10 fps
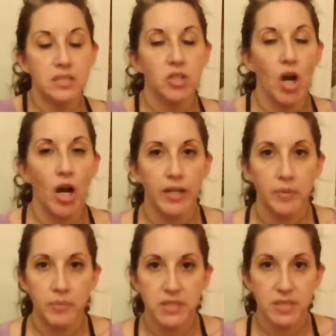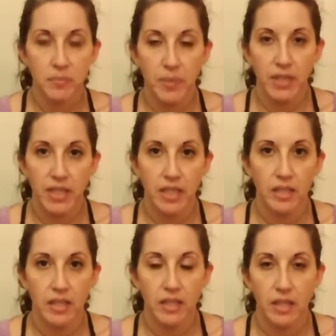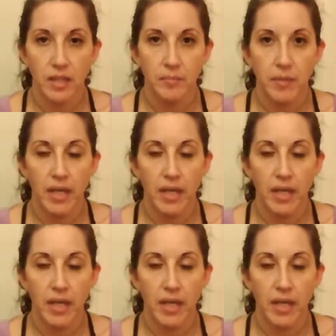talking with somebody and